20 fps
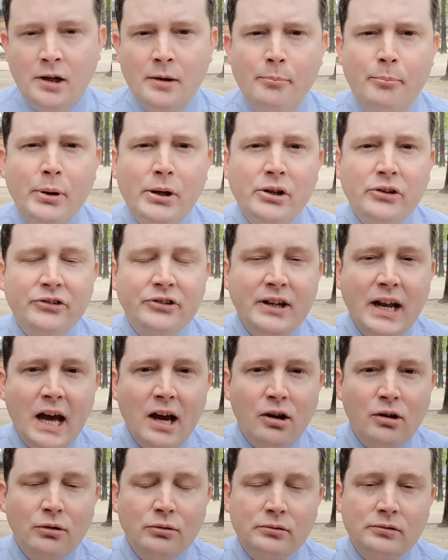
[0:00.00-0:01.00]
but is
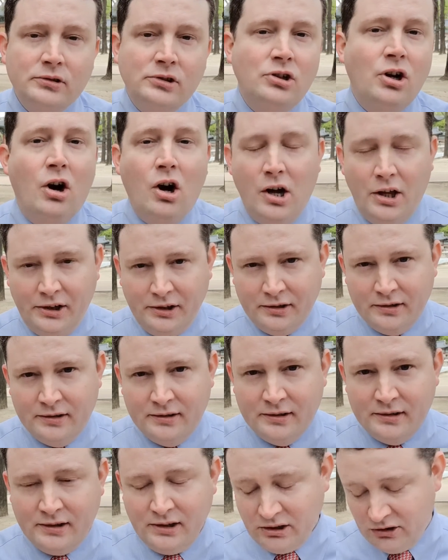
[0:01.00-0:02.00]
now gone,
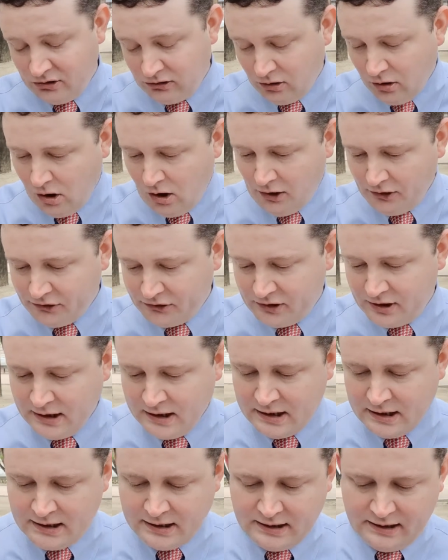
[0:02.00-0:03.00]
is lost.
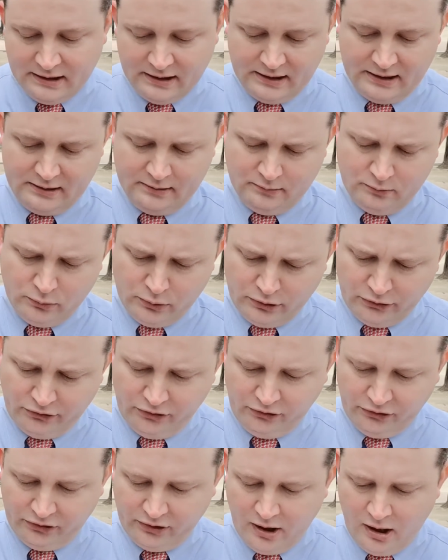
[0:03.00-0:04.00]
What is
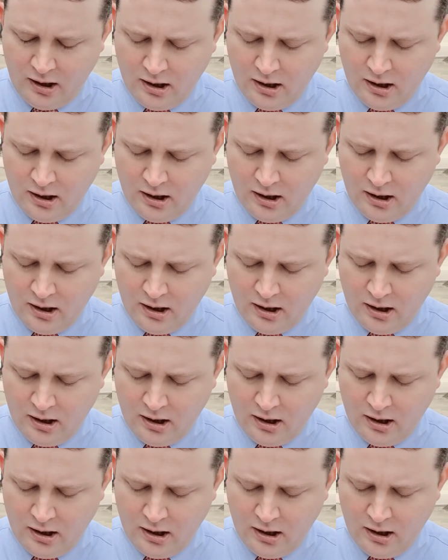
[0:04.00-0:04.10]
this?